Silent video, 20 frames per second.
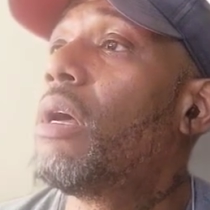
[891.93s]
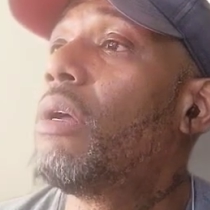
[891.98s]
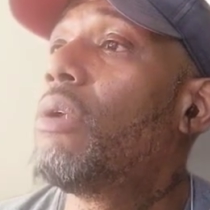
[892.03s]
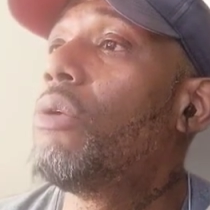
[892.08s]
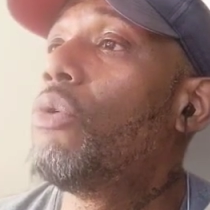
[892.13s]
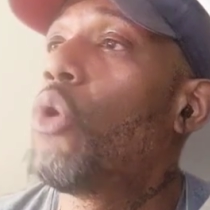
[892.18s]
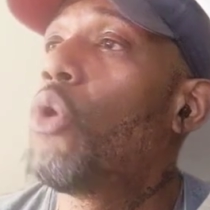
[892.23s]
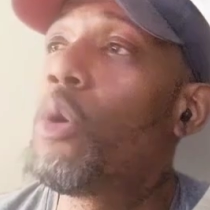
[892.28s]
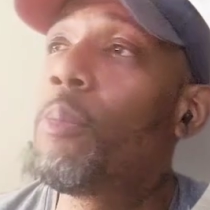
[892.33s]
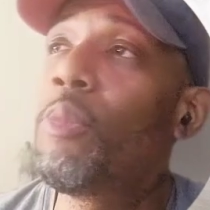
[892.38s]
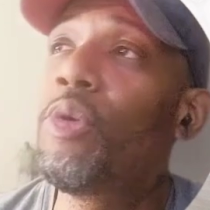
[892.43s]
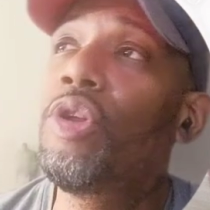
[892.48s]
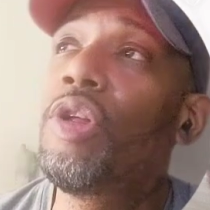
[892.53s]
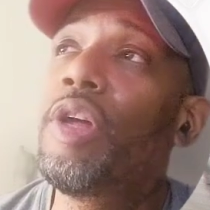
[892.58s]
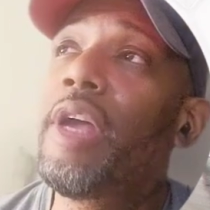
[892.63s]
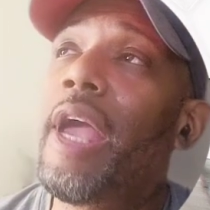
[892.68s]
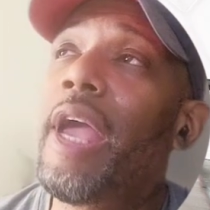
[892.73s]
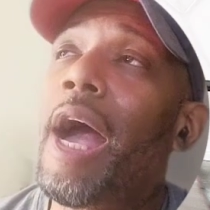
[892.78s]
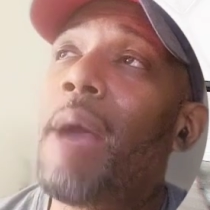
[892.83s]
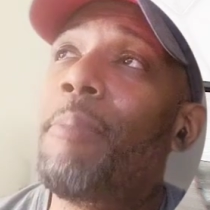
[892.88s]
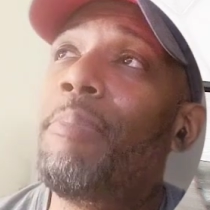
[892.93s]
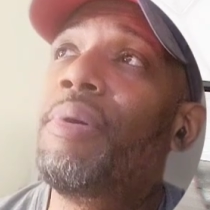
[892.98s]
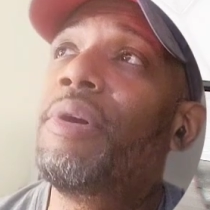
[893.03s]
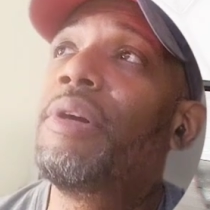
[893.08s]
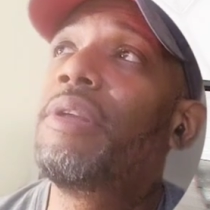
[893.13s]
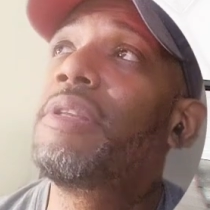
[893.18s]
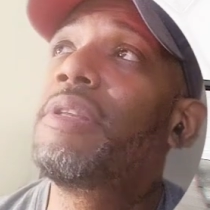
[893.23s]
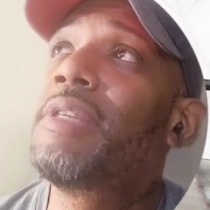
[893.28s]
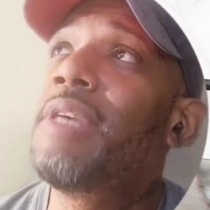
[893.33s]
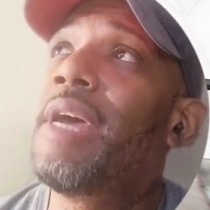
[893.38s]
Normally I
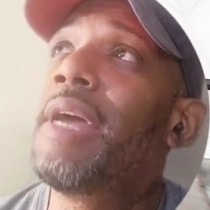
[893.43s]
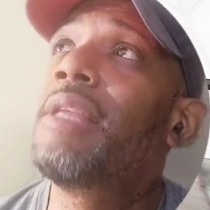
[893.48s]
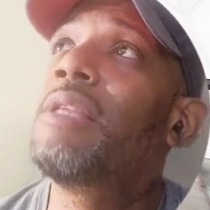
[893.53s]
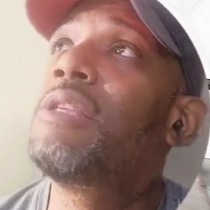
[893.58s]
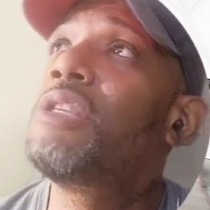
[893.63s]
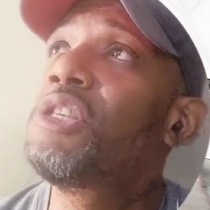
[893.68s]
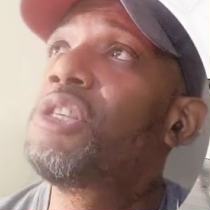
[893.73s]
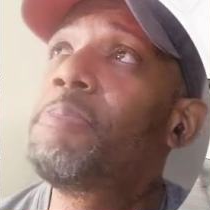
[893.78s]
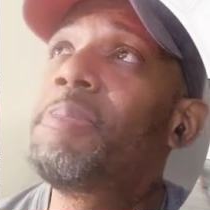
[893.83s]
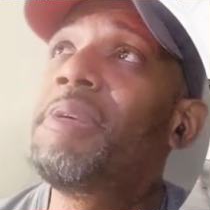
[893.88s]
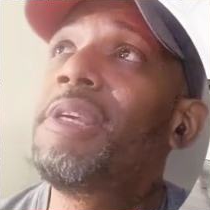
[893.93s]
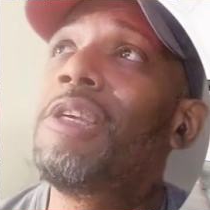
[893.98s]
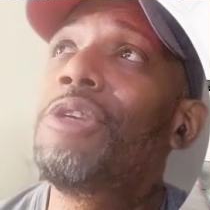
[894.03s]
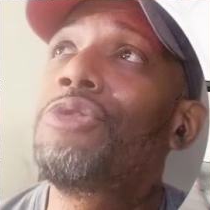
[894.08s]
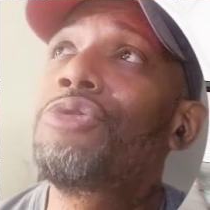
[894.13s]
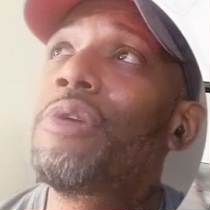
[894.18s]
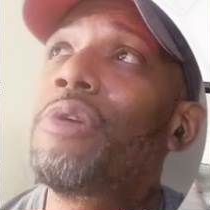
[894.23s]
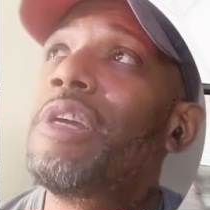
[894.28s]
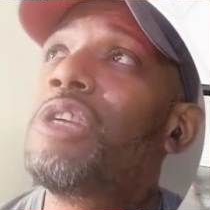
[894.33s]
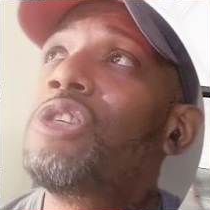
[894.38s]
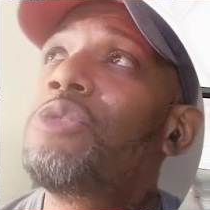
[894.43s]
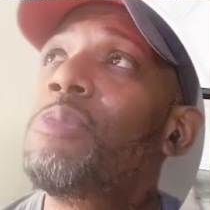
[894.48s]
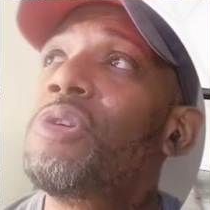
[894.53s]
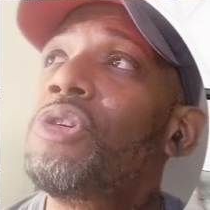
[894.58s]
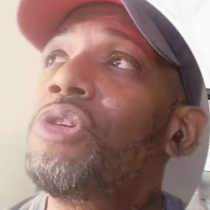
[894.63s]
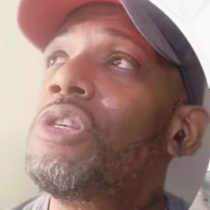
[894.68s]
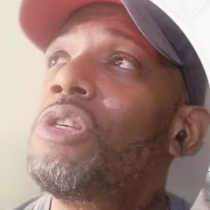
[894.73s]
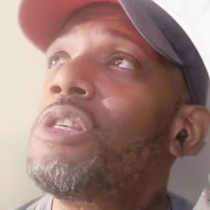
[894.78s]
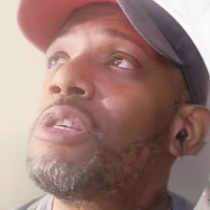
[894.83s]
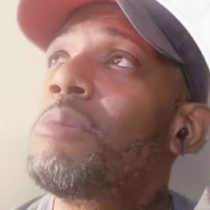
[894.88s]
put 10-speed
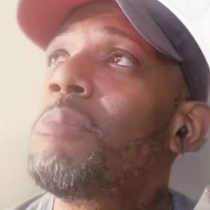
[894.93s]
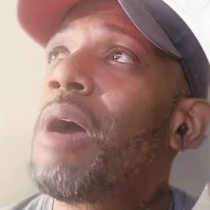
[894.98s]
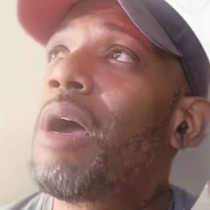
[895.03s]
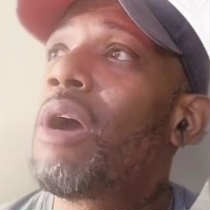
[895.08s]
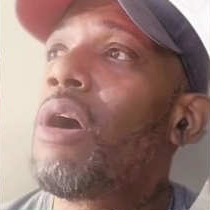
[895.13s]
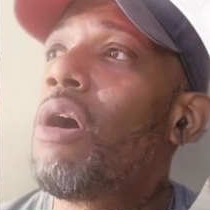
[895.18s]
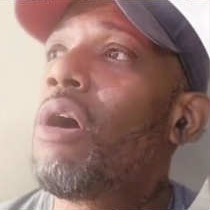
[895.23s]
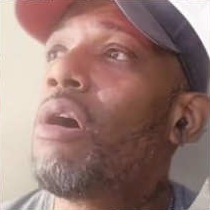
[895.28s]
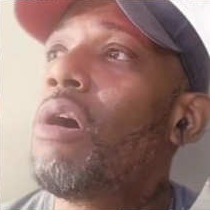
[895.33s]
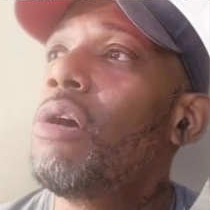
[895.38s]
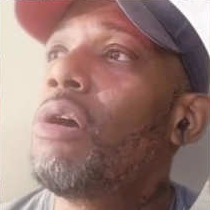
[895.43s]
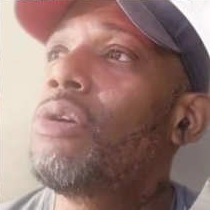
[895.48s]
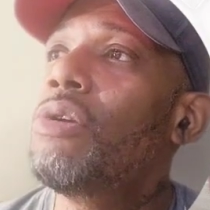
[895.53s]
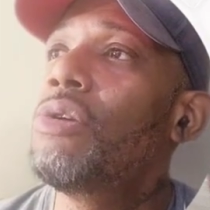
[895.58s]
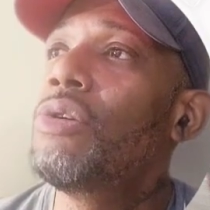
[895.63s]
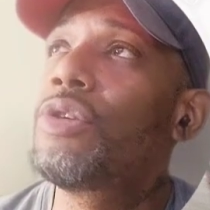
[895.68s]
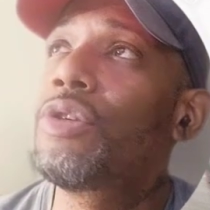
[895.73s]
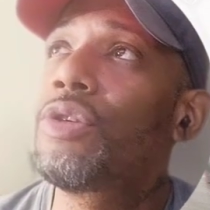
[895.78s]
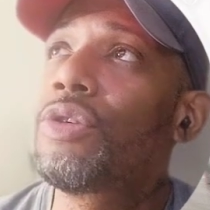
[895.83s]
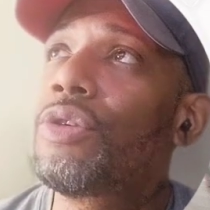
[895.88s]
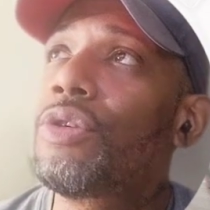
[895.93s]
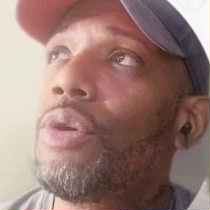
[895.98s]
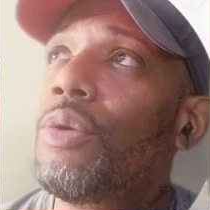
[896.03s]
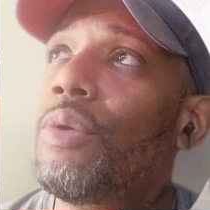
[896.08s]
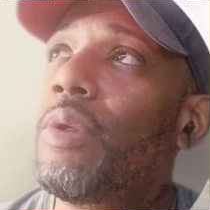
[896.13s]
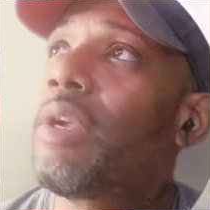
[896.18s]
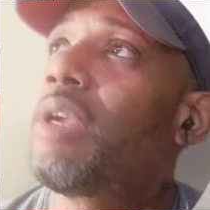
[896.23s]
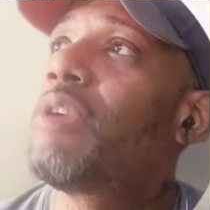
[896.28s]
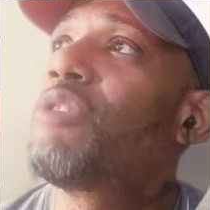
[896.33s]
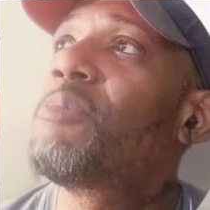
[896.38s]
transmissions in my cars, so
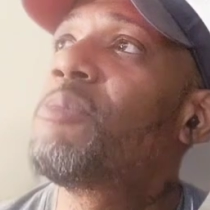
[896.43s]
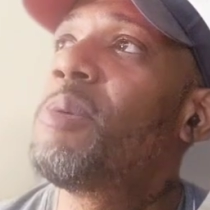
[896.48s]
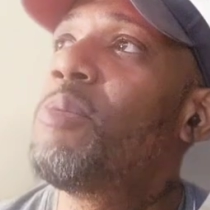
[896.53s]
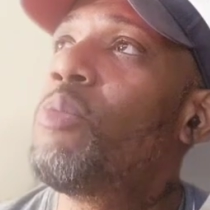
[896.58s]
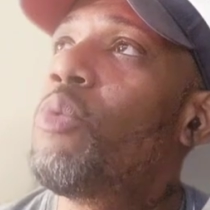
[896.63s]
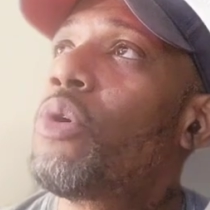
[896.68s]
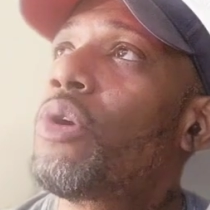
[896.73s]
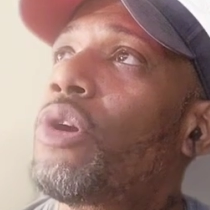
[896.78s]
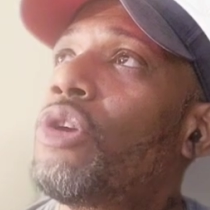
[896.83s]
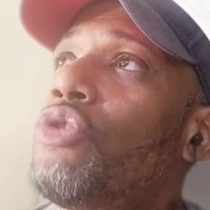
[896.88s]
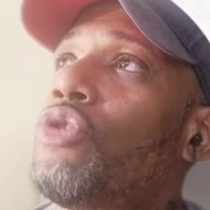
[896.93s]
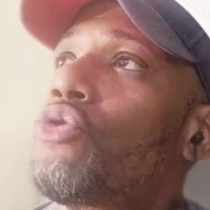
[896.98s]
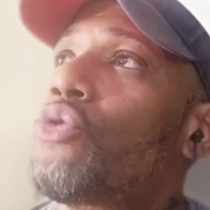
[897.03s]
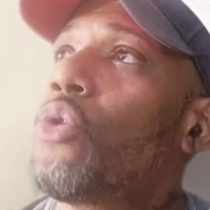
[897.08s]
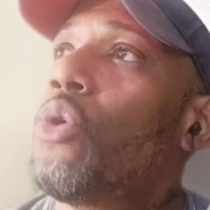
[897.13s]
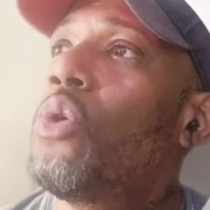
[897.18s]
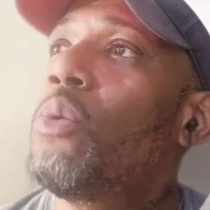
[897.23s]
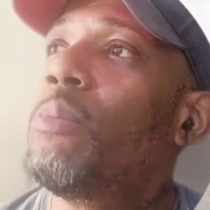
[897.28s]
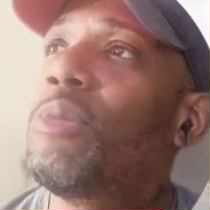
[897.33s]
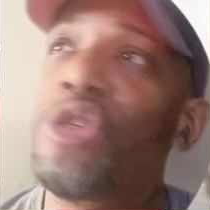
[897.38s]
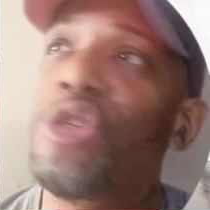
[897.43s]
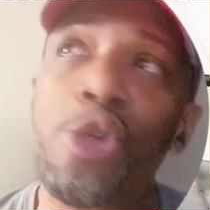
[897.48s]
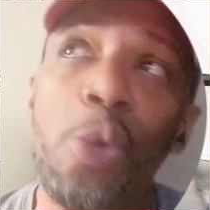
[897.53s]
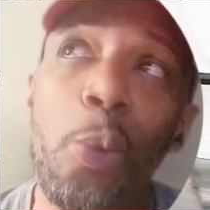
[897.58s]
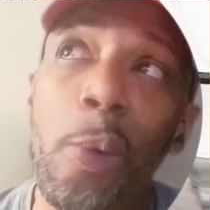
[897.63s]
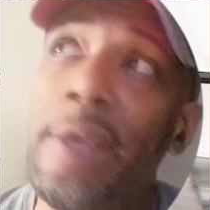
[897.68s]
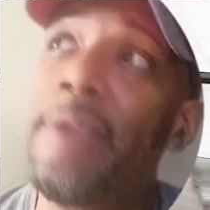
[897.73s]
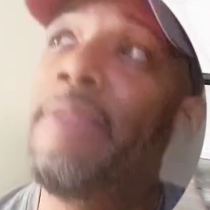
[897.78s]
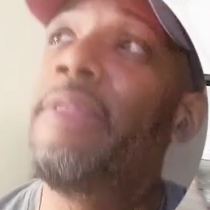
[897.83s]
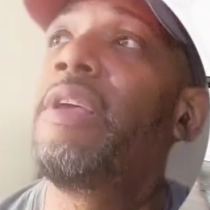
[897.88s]
it gives me more control
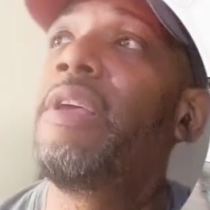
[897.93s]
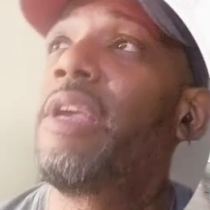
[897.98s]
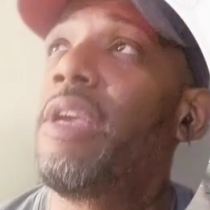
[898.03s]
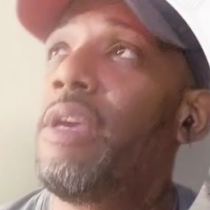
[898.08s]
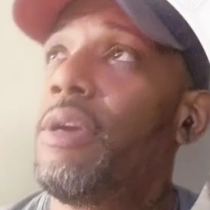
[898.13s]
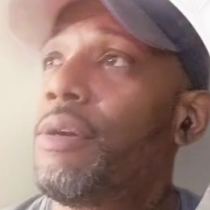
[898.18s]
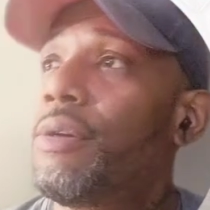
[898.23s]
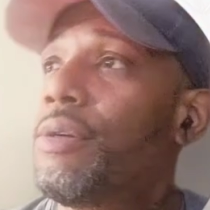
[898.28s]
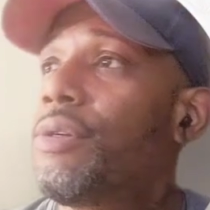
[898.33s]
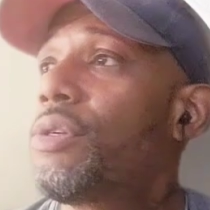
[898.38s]
between the gears.